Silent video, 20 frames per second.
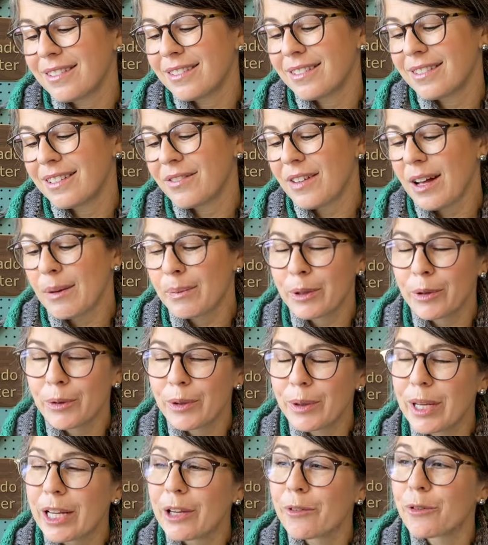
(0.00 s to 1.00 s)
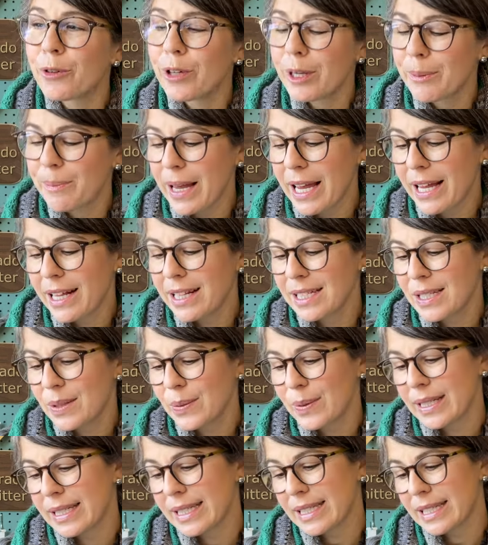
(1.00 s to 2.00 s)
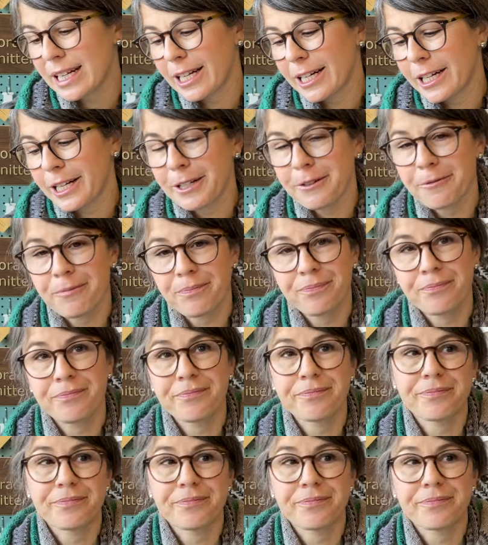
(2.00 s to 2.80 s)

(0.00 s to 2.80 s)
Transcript: the family re remains was um,